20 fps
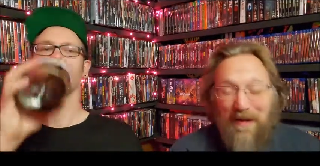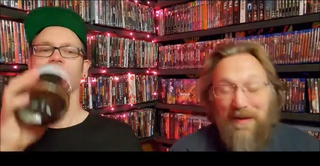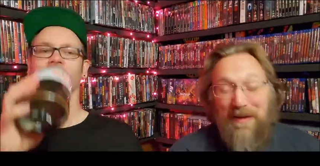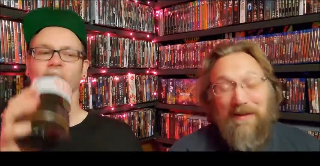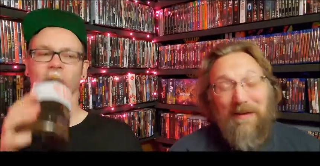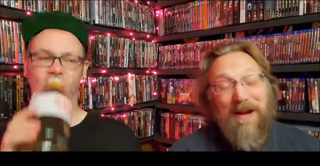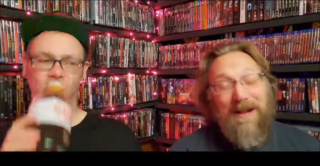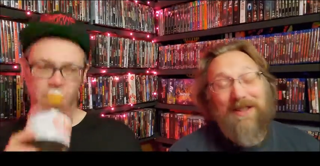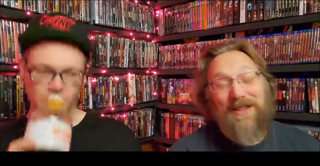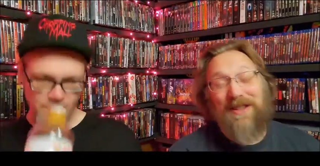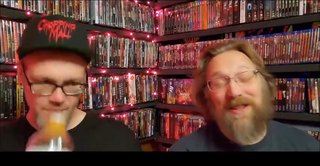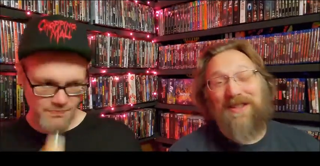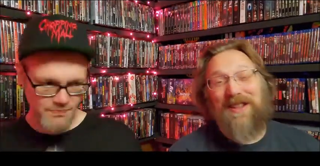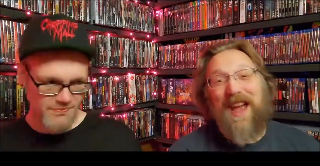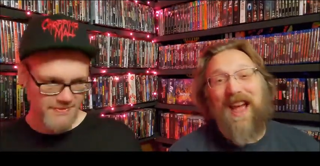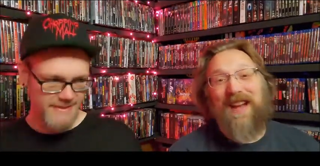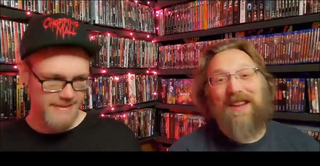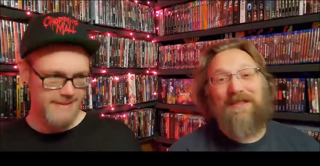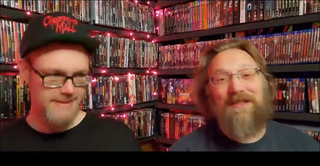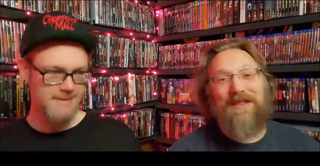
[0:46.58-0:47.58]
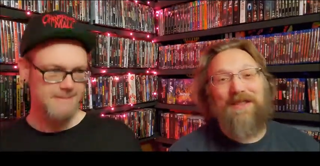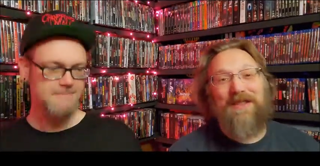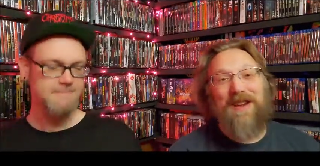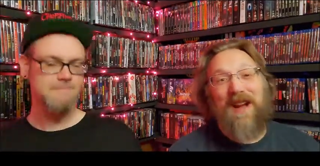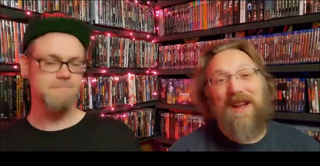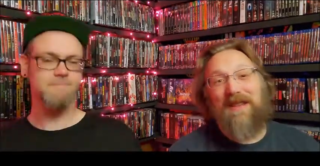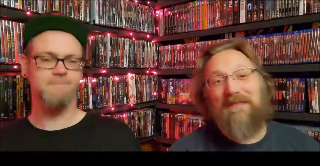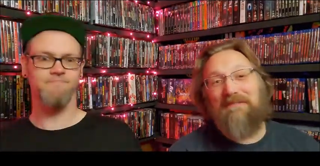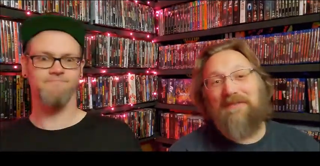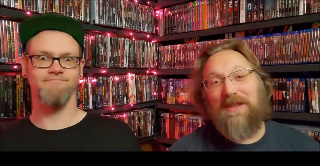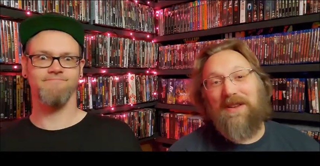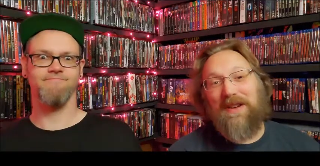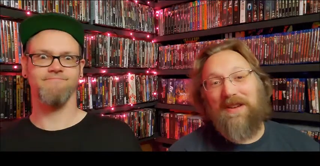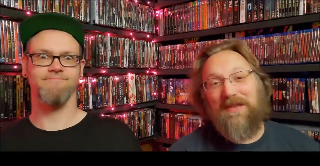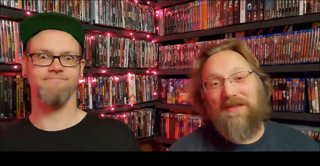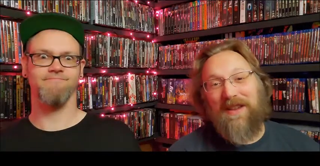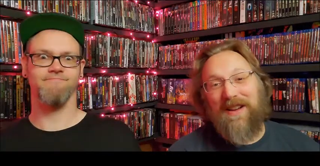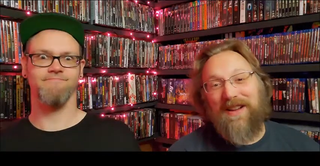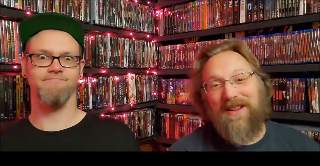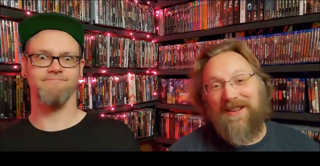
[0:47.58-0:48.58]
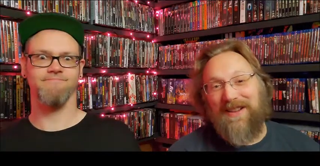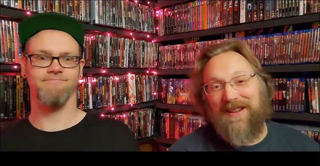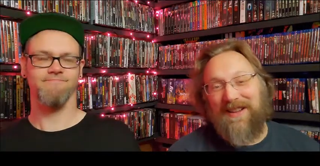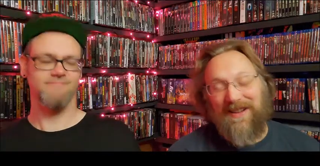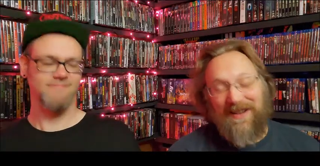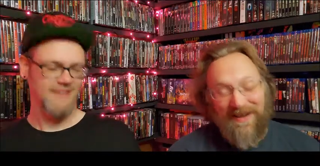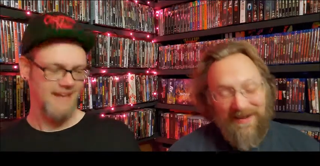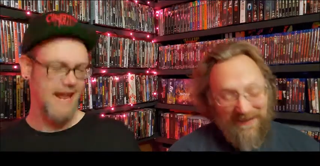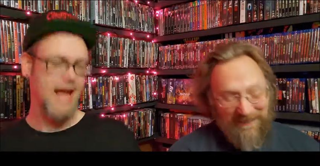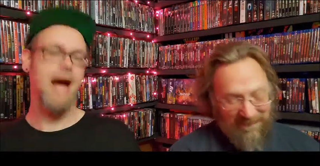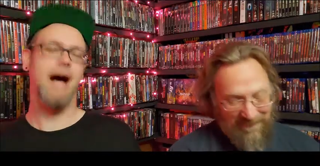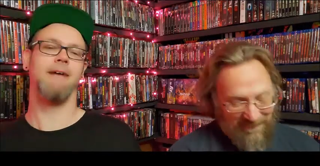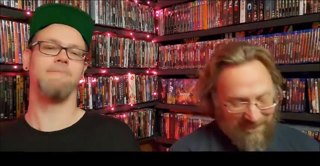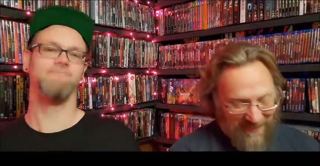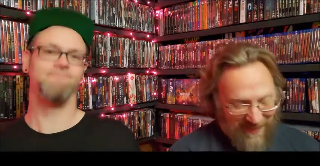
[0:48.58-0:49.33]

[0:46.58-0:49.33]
Speaker 1: we watched Attack of the Giant Blurry Finger. Yeah,